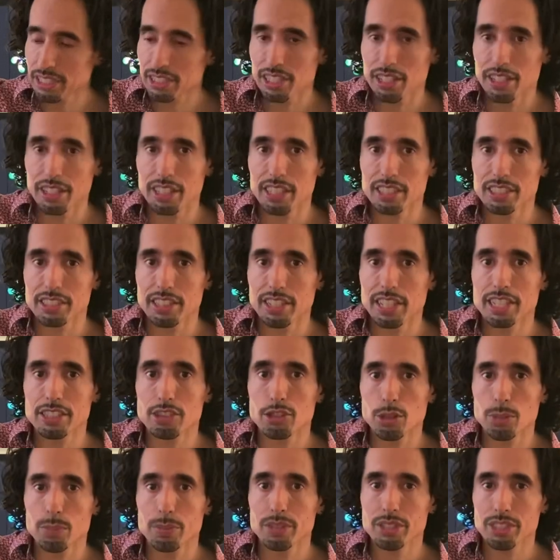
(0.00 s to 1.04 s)
in a nice
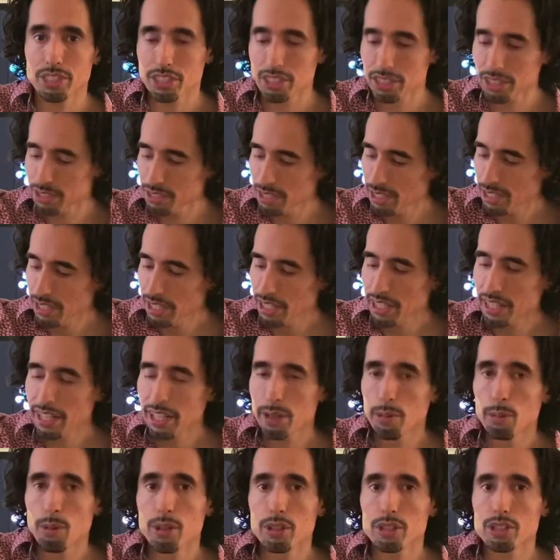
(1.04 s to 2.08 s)
natural position,
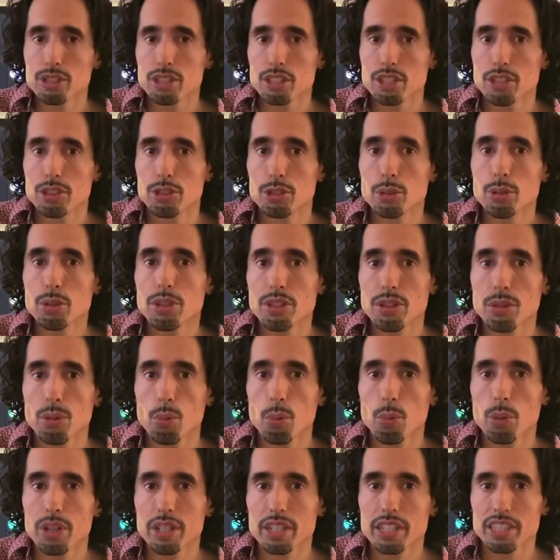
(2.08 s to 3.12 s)
and what's doing the
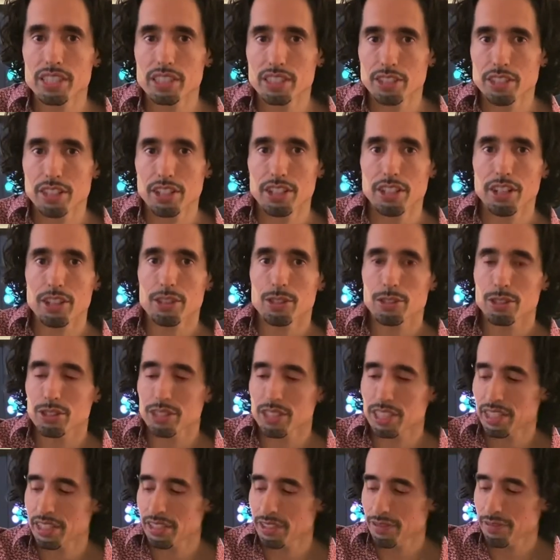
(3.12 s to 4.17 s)
work is the knuckles
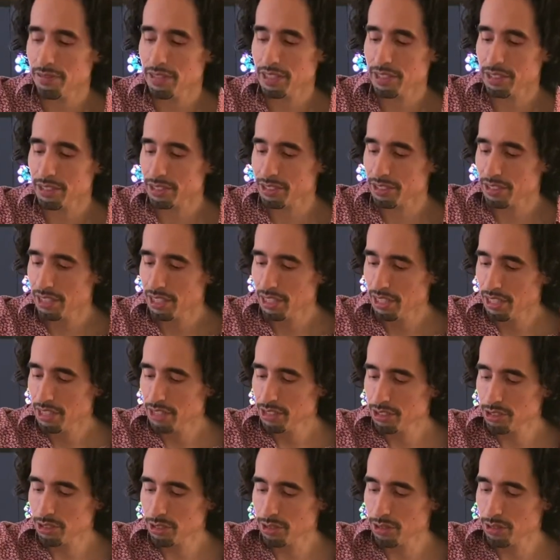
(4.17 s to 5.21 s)
and the fingers.
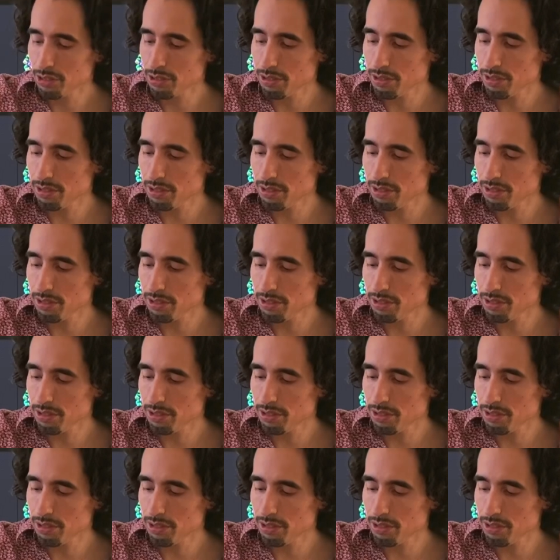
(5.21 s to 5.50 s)
So